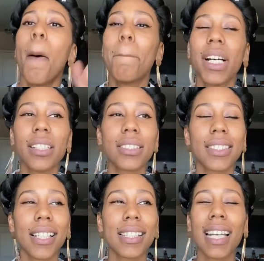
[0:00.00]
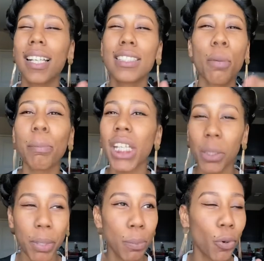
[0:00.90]
But that doesn't
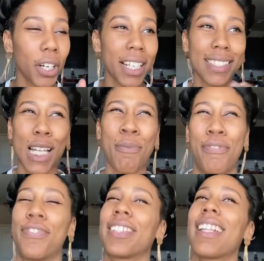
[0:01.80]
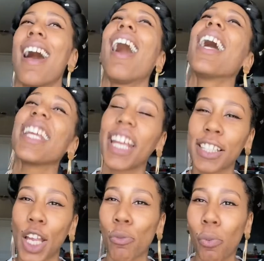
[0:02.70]
mean people are gonna stop flying.
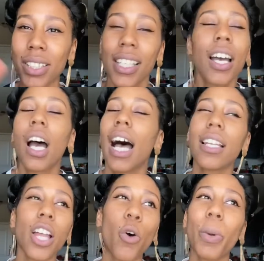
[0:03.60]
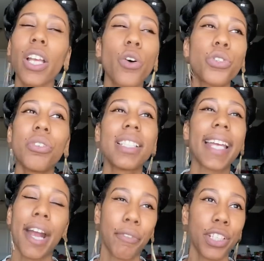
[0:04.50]
Like, once, hello, we go through this
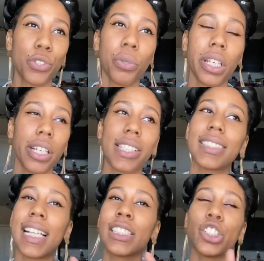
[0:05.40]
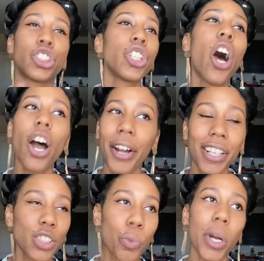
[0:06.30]
every 2 years. It's the
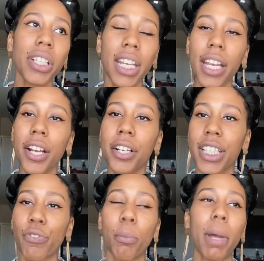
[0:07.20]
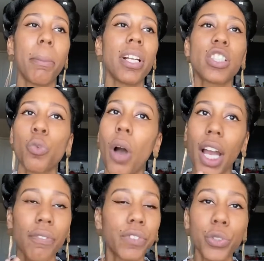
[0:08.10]
SARS 1 year, then remember the
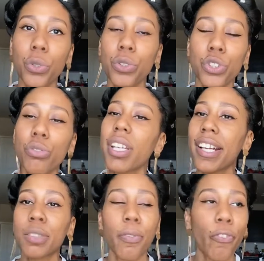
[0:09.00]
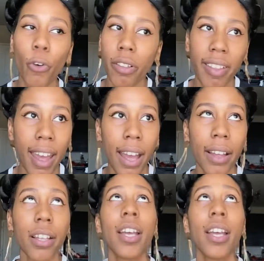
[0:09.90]
swine flu 2 years before that.